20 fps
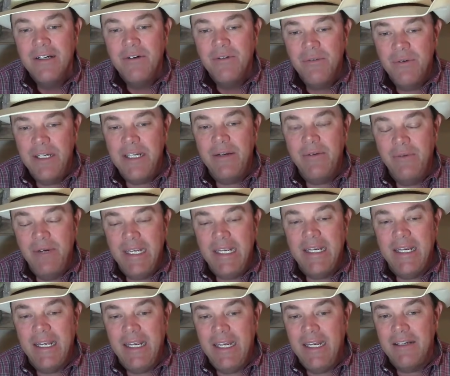We
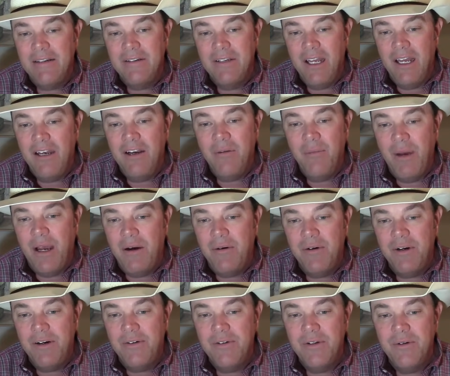can get done about
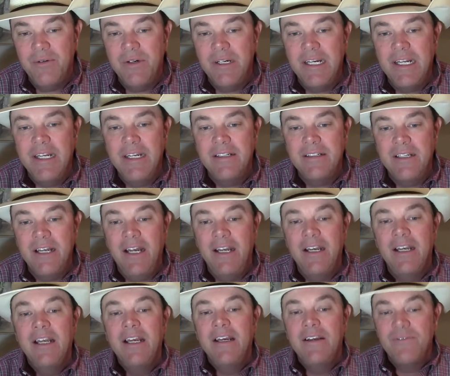whatever you want to get
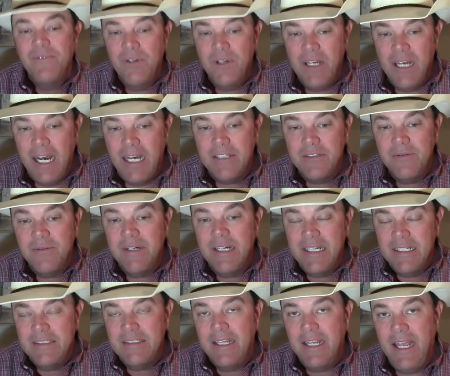done if you guys will
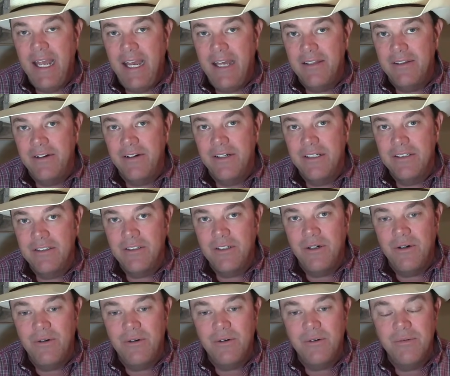get together. And
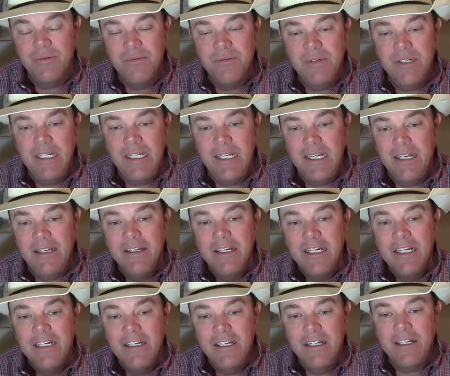so we're really
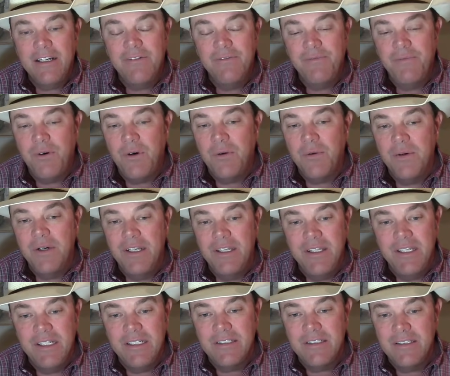looking forward to
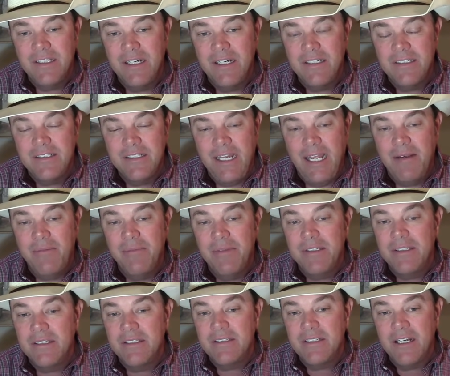this
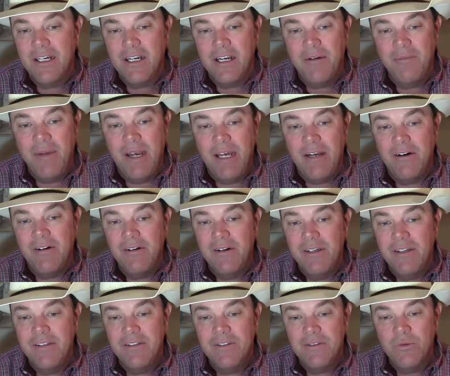statement that's going to come out
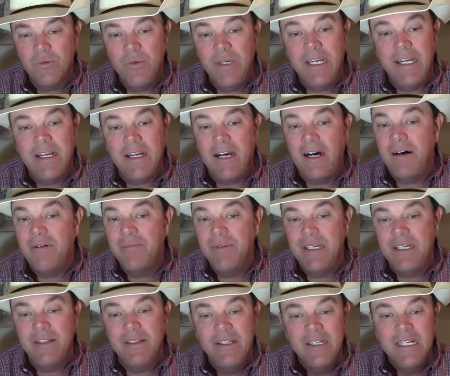early this week. I'll
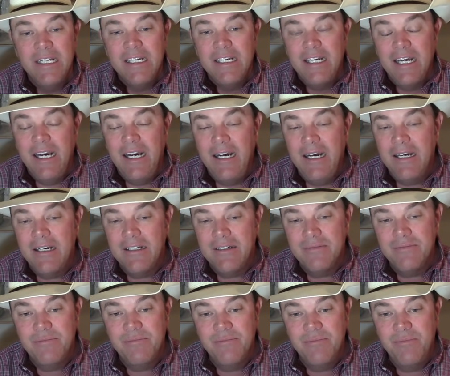be
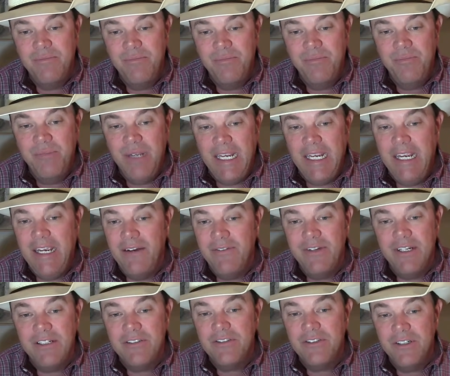
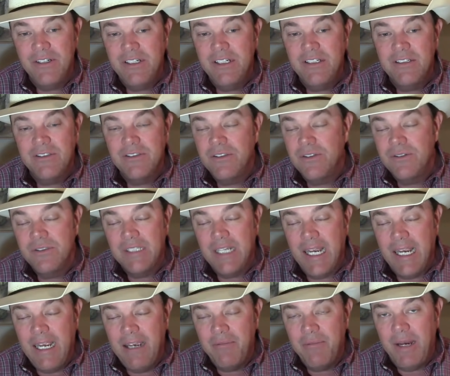giving it to you as soon as I
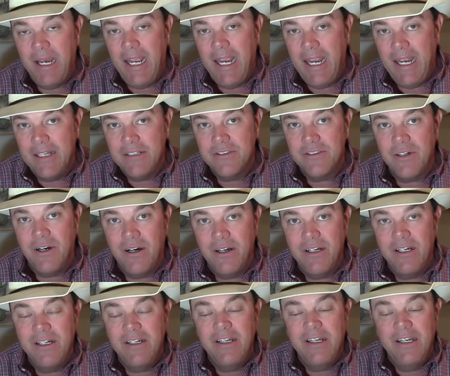get my hands
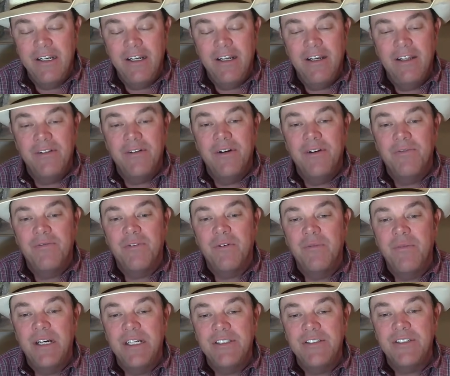on it, and any other
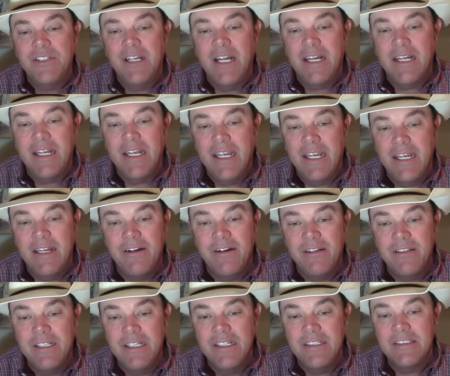information I can get
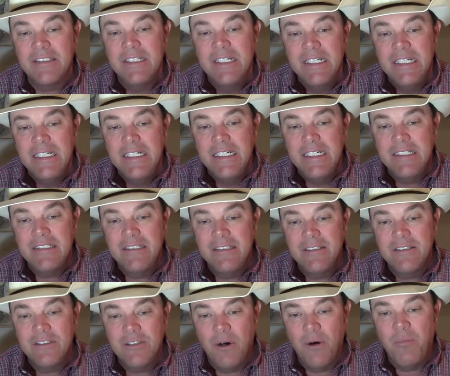on this. This is
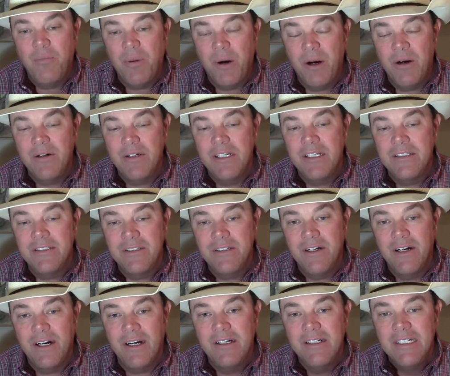so pertinent
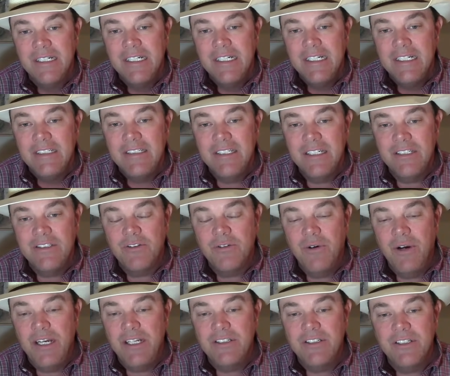to our
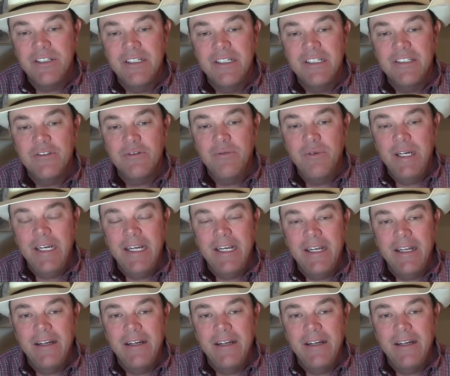situation this week.